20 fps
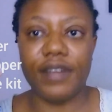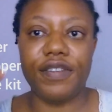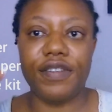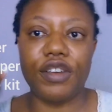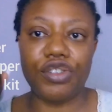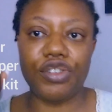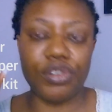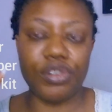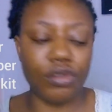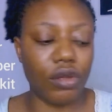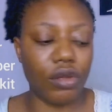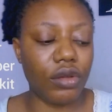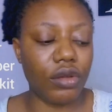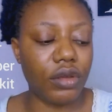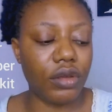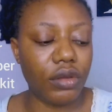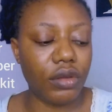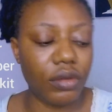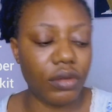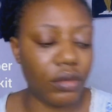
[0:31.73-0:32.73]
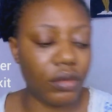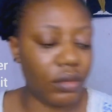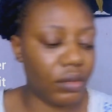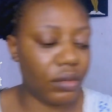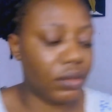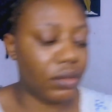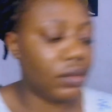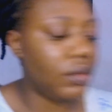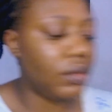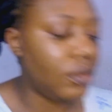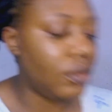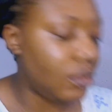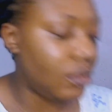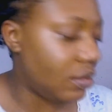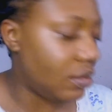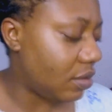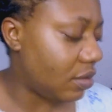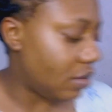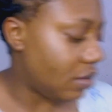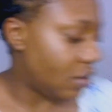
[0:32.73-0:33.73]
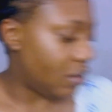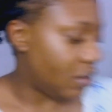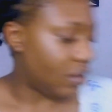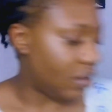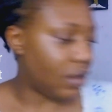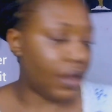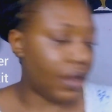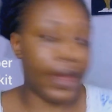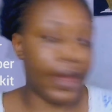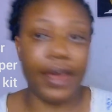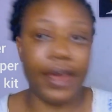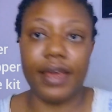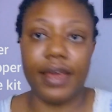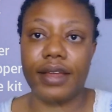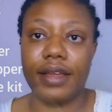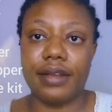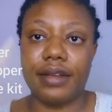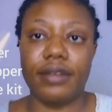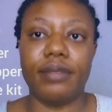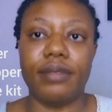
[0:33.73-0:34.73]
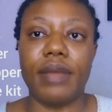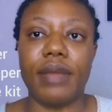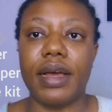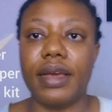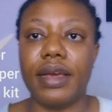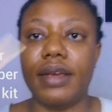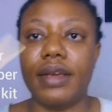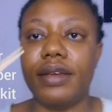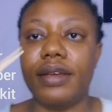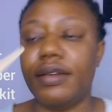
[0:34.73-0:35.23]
facial oil, and my